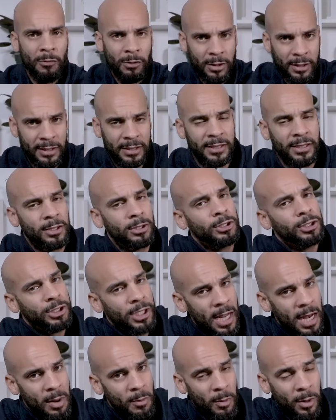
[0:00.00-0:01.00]
I'm releasing on
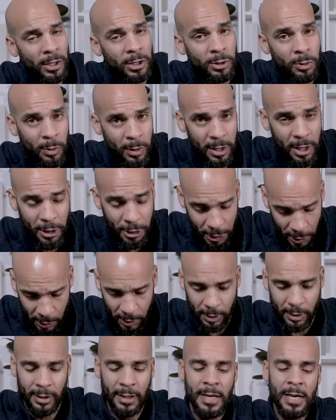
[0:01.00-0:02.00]
January
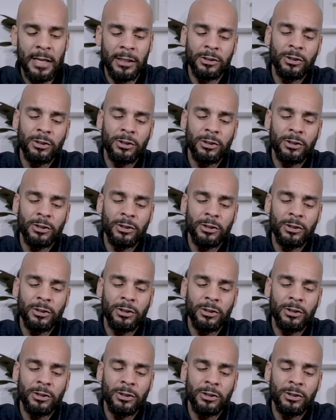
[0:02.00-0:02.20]
twenty-third.